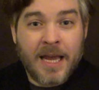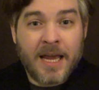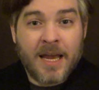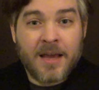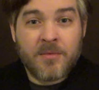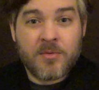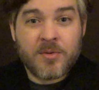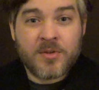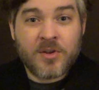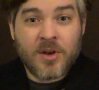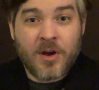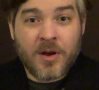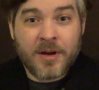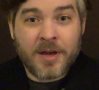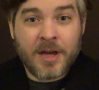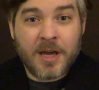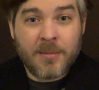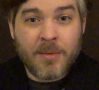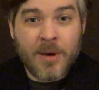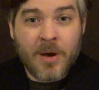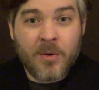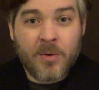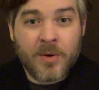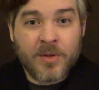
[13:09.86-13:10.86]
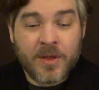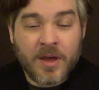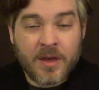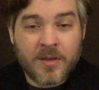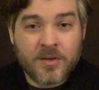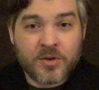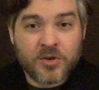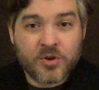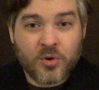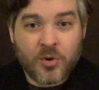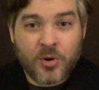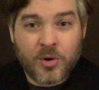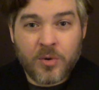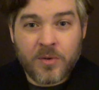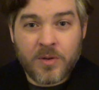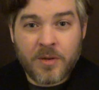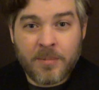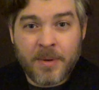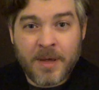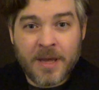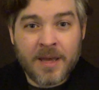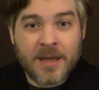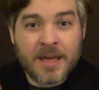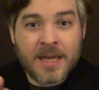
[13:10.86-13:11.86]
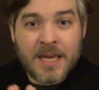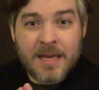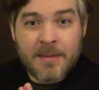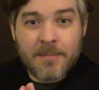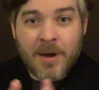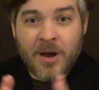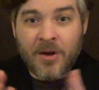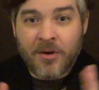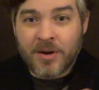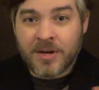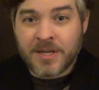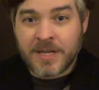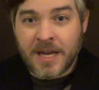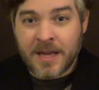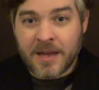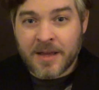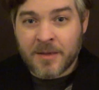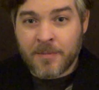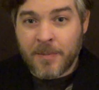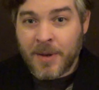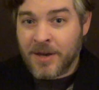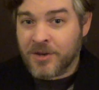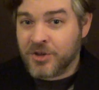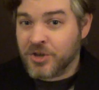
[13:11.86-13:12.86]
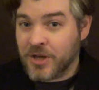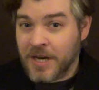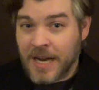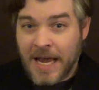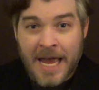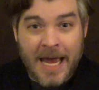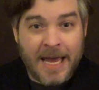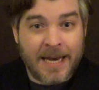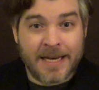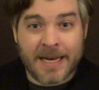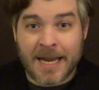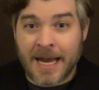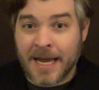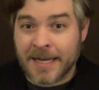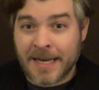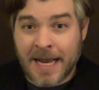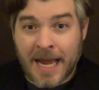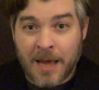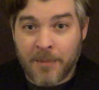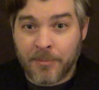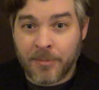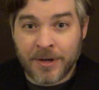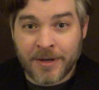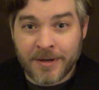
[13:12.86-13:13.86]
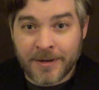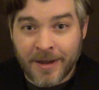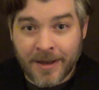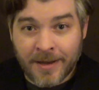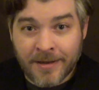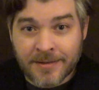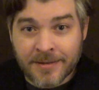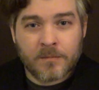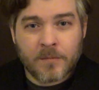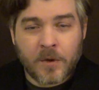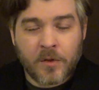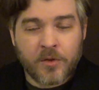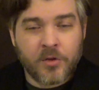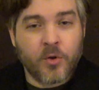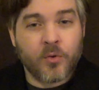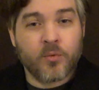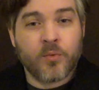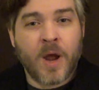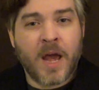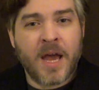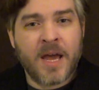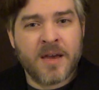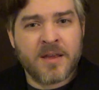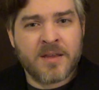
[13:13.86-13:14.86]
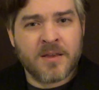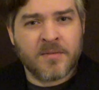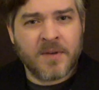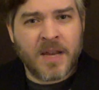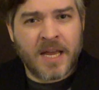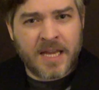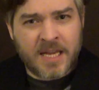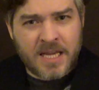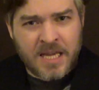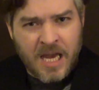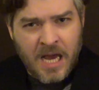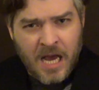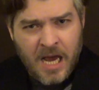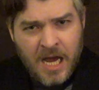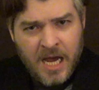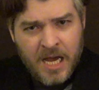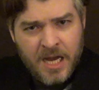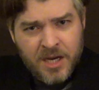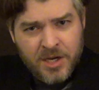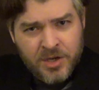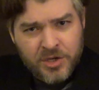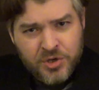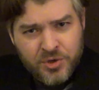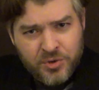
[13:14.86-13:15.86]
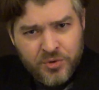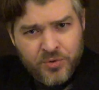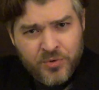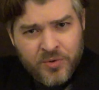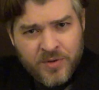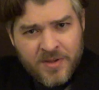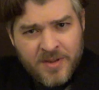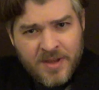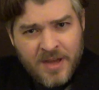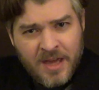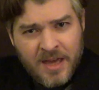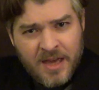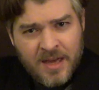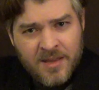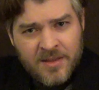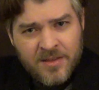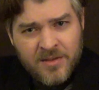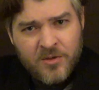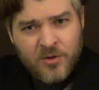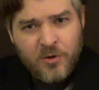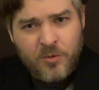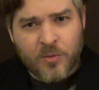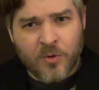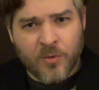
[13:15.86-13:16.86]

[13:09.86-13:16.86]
I was talking about with Asashoryu, the big Kimarate expansion had not happened yet. The rise of, like, kaiju-sized sumo